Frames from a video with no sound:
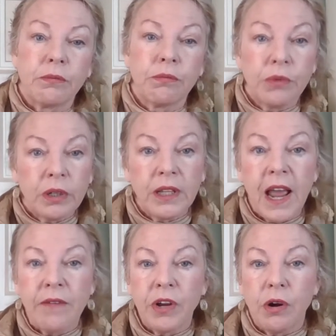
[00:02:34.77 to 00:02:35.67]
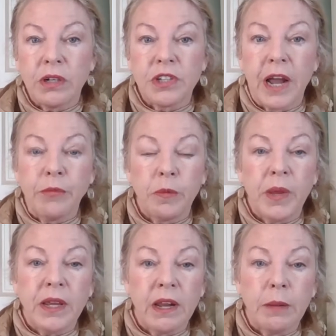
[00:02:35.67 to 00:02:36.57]
really having a hard time with
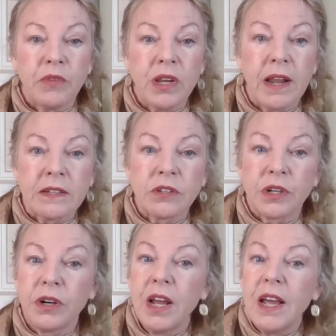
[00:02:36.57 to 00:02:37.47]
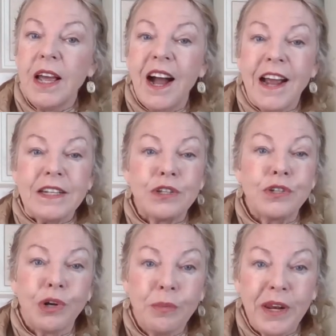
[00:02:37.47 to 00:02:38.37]
being an empty nester. I had
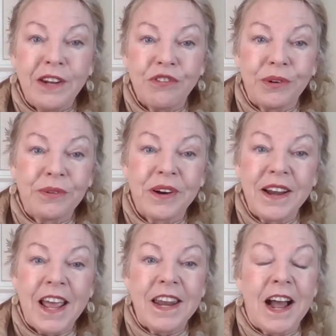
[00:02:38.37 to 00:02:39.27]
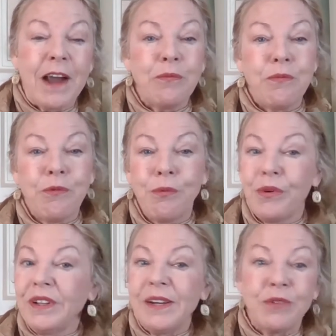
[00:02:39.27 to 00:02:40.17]
so many children, and I
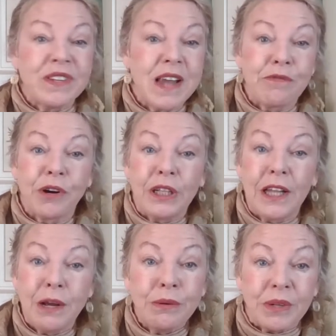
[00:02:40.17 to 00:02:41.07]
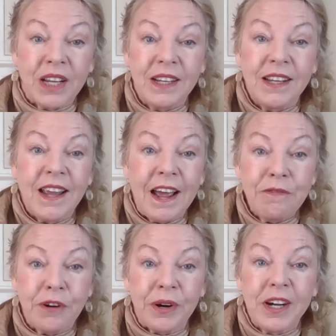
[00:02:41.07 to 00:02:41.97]
really was never alone,
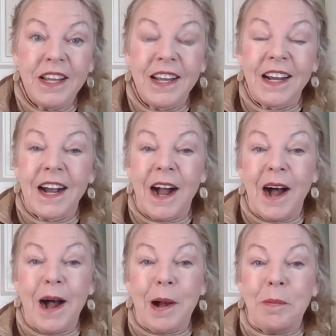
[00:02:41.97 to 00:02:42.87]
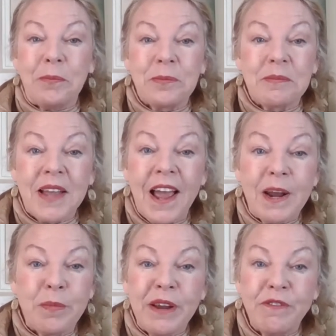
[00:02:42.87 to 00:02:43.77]
ever. I had
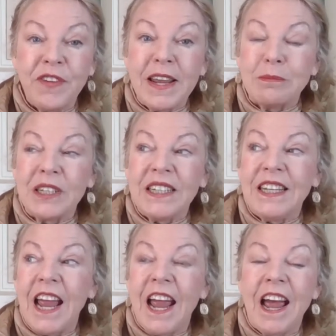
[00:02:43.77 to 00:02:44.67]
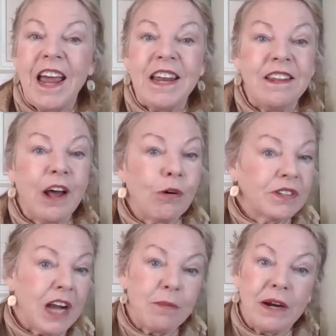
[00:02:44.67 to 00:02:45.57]
a big family, and the
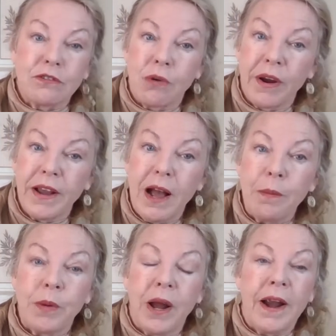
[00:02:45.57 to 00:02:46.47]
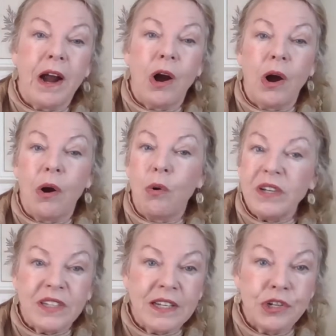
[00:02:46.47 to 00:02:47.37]
whole time I was growing up, I
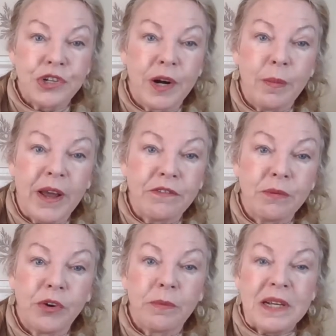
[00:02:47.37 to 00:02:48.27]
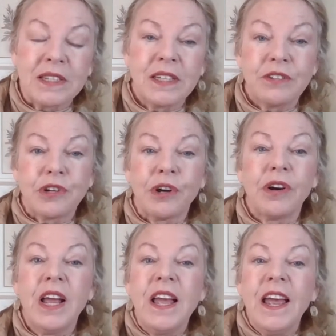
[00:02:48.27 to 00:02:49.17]
always had to share a bedroom with my
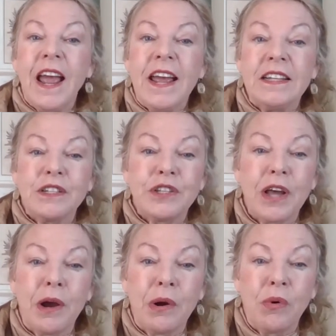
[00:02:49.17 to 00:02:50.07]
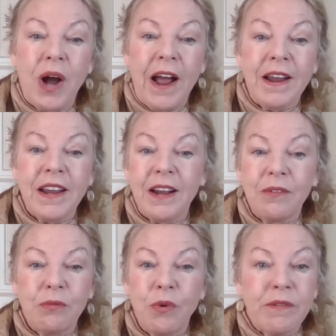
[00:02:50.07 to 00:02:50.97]
sister. And so I
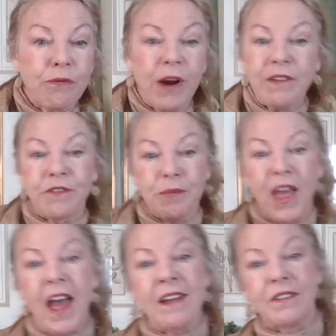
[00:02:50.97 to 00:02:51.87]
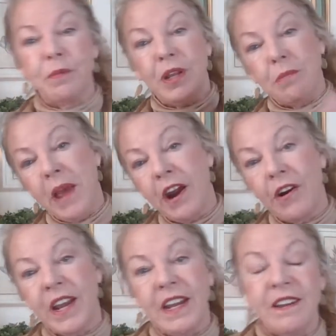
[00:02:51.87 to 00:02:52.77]
went right from that to being
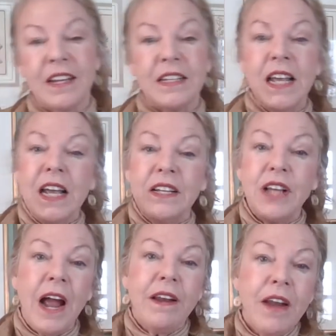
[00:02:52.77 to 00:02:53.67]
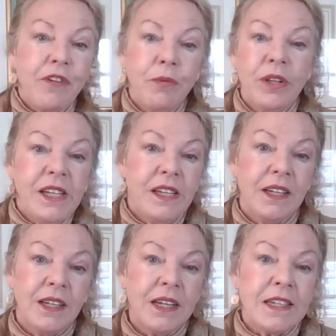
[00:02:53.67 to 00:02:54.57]
married, and I never really
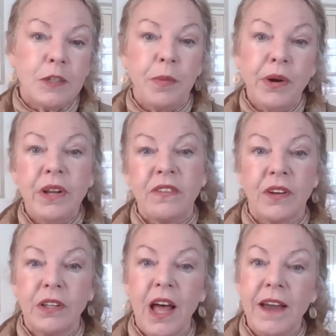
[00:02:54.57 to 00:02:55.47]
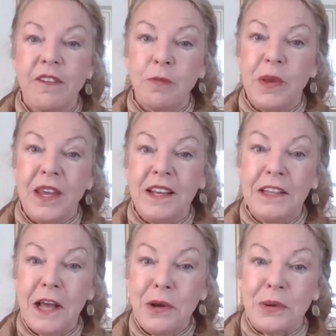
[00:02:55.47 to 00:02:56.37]
experienced a lot of being
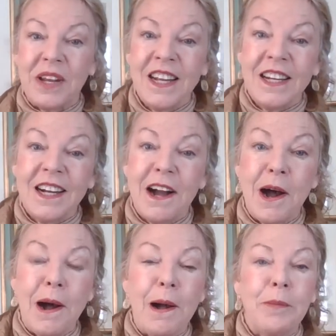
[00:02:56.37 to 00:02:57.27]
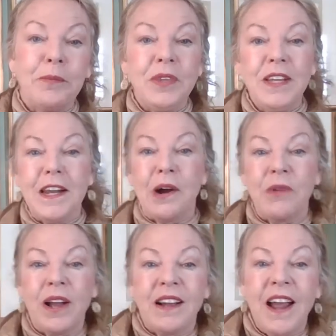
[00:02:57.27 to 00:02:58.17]
alone.
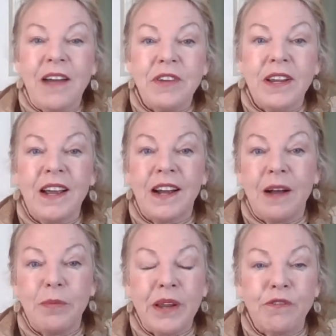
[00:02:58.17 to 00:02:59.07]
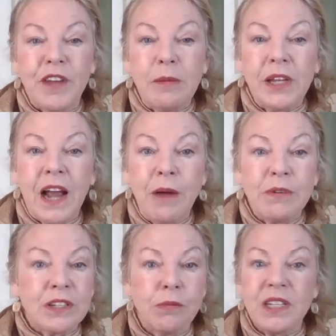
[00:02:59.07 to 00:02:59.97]
Having a big family, I
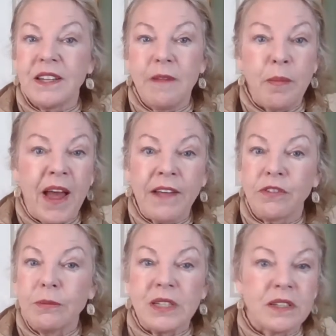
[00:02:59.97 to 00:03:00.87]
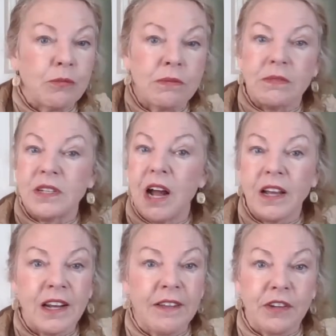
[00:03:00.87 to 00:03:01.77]
was always in the bathroom and someone was
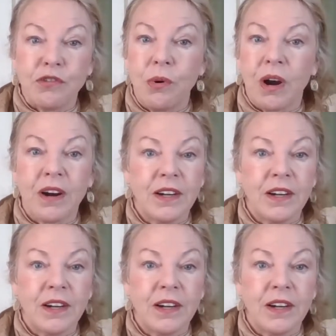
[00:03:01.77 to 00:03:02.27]
knocking on the door,